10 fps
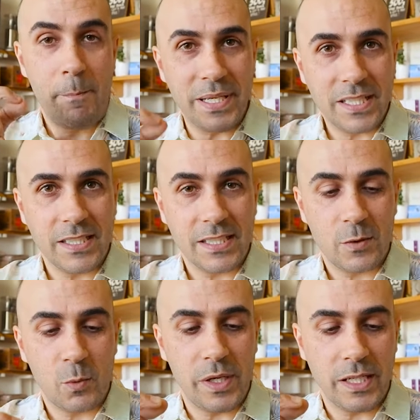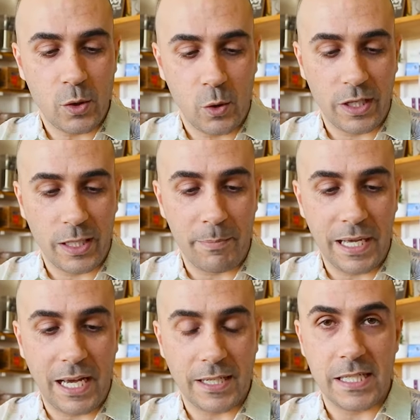Bitterness we are talking
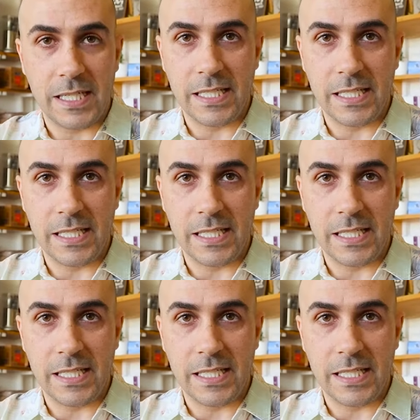about